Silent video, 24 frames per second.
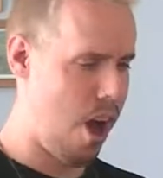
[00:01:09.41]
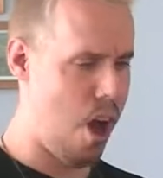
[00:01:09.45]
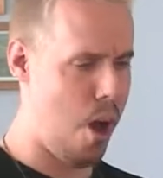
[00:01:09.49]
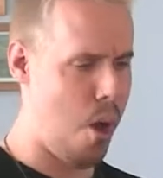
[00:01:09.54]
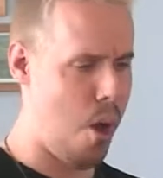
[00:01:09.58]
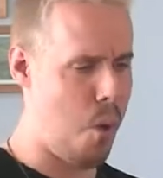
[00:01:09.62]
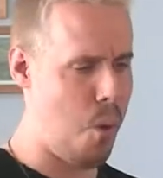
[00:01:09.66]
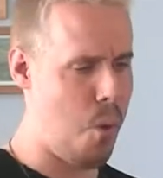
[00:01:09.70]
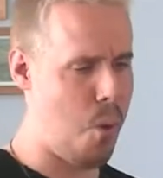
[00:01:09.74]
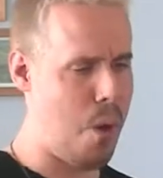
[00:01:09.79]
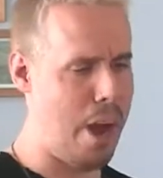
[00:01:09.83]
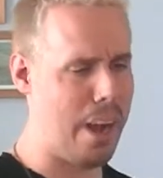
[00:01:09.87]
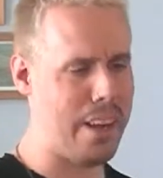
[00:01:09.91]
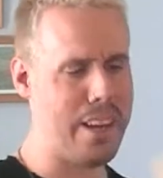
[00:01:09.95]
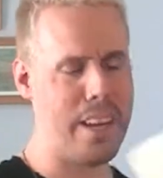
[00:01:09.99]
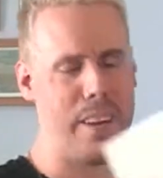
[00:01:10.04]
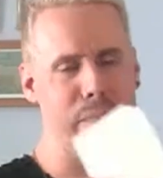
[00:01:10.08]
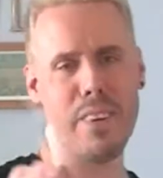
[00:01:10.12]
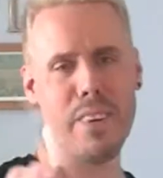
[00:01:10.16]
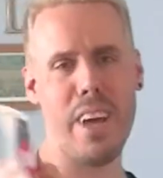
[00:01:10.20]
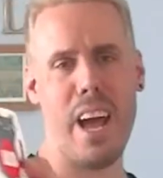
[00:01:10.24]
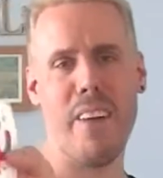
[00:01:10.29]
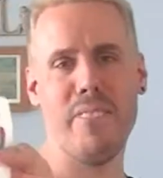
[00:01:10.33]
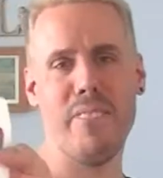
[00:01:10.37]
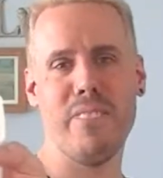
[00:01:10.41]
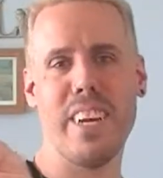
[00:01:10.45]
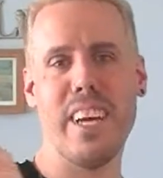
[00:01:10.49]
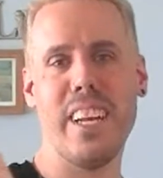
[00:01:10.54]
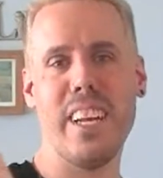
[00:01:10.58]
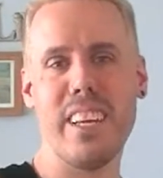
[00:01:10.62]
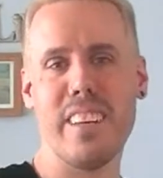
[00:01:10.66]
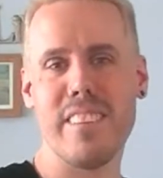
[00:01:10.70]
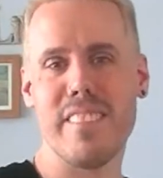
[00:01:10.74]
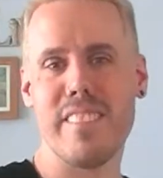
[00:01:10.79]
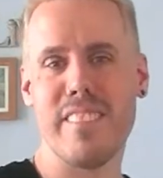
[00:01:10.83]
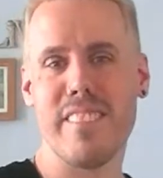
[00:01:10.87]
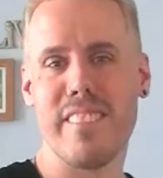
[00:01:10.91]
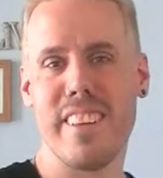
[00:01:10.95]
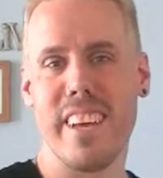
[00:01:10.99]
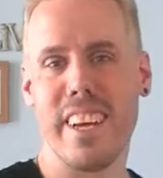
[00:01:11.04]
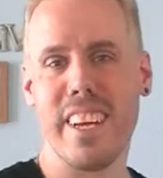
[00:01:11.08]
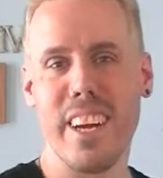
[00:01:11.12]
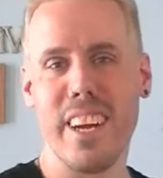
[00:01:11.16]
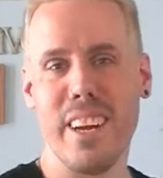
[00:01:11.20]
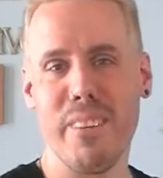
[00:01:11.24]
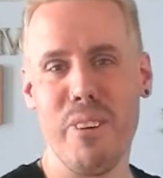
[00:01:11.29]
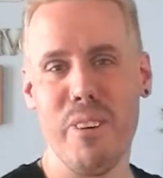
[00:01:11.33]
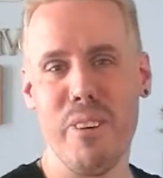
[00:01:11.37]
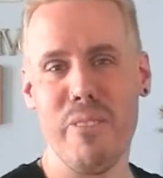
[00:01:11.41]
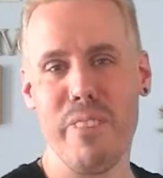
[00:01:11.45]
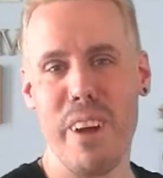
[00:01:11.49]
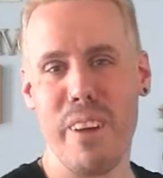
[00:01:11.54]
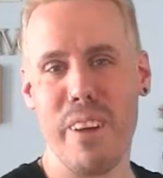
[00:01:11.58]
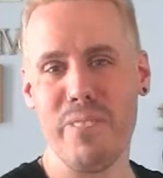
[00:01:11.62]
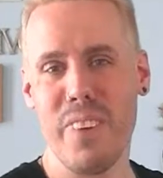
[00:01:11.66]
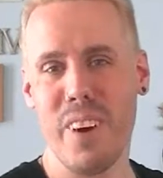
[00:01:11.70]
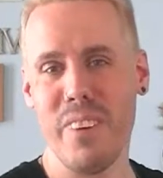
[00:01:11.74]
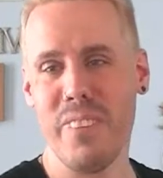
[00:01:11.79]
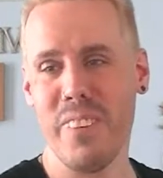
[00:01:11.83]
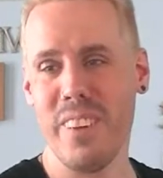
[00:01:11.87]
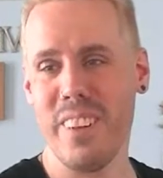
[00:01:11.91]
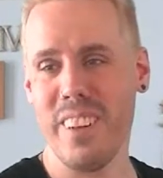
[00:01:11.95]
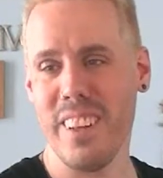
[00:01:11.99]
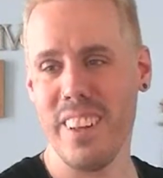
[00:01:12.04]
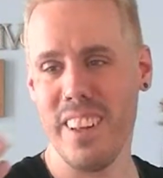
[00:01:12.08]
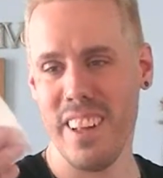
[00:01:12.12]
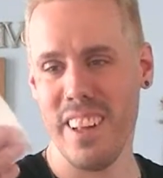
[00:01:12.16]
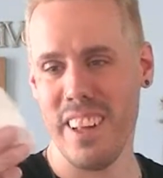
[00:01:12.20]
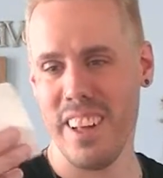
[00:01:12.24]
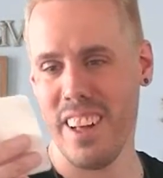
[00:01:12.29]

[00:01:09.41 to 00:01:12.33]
Oh, I can, I'm getting a sticker from Redbubble.